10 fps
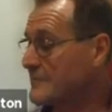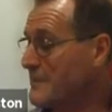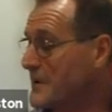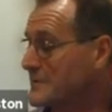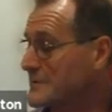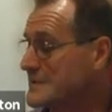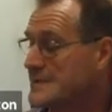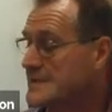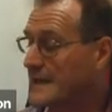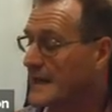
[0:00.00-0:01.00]
the
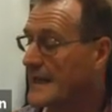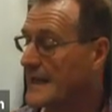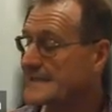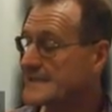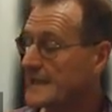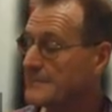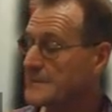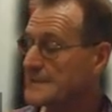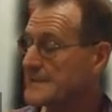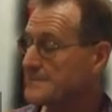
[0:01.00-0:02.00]
remoteness, and a
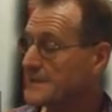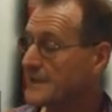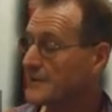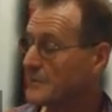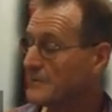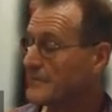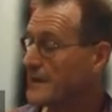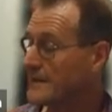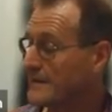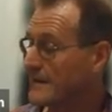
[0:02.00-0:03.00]
landscape that seems to go on
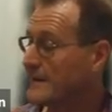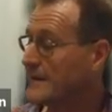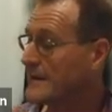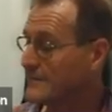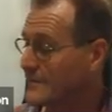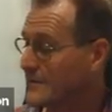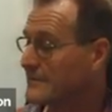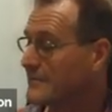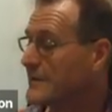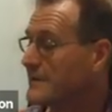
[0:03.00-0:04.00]
forever,
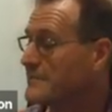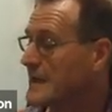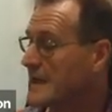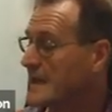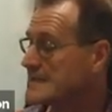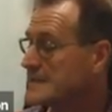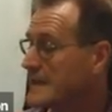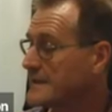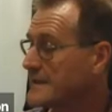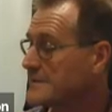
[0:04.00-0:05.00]
forever. It's
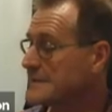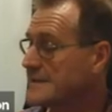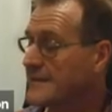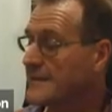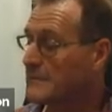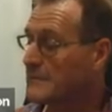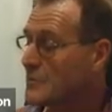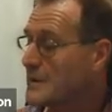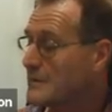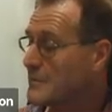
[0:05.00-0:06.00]
like there is nothing more